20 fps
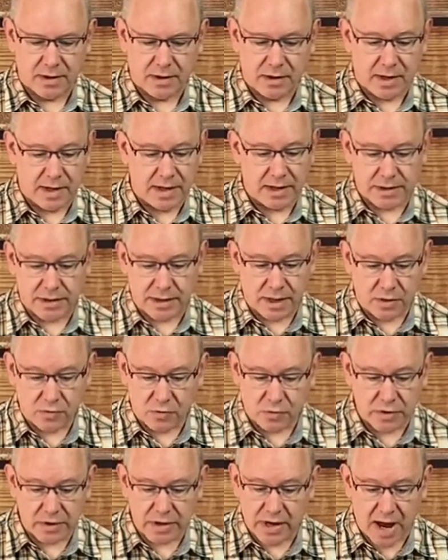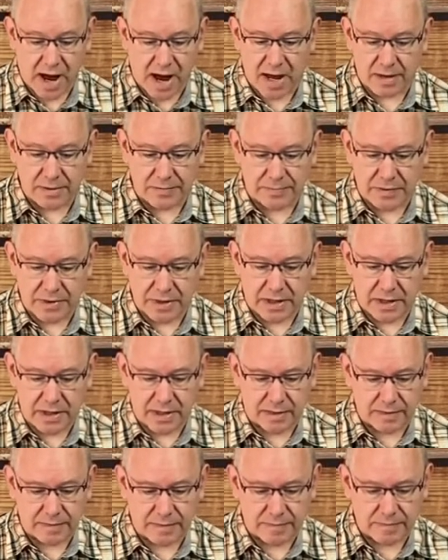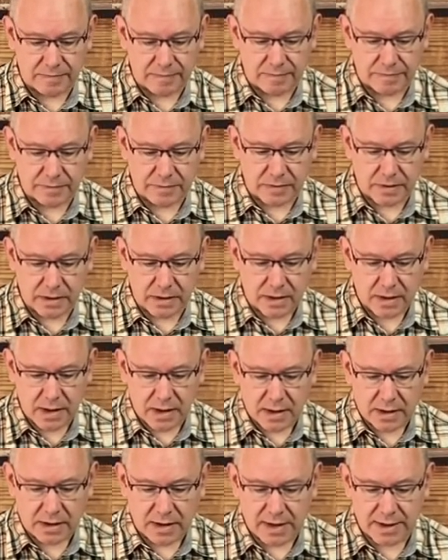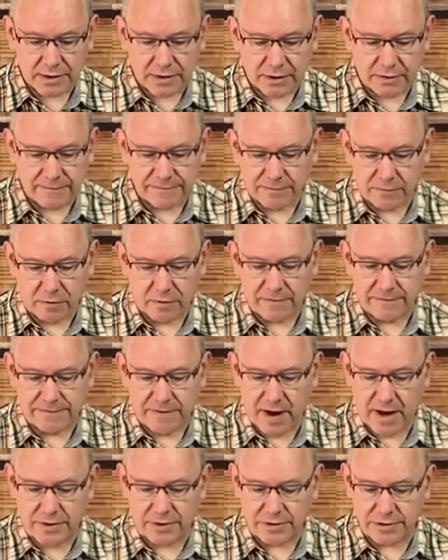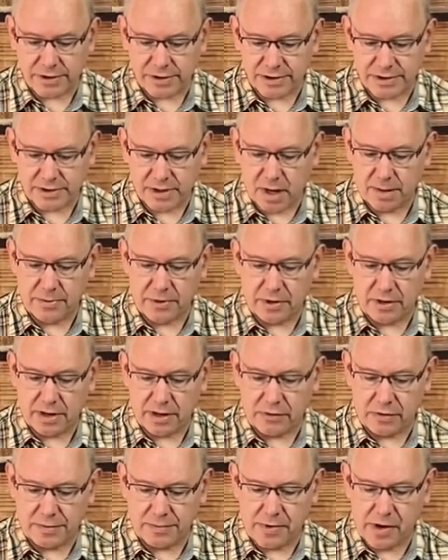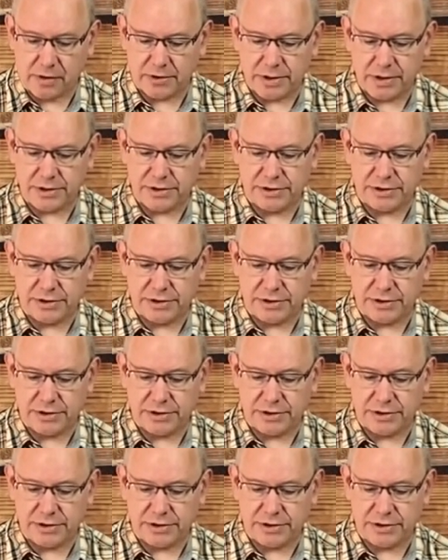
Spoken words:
That they would not be like their forefathers, a stubborn and rebellious